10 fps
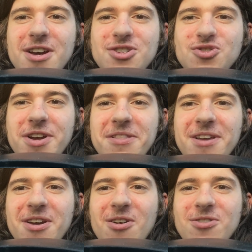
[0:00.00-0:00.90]
Trent
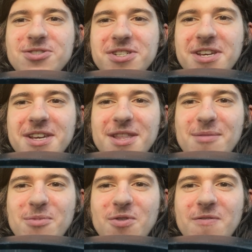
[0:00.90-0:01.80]
Linkarski in the
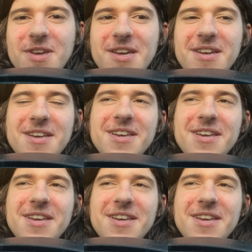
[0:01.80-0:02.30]
movie,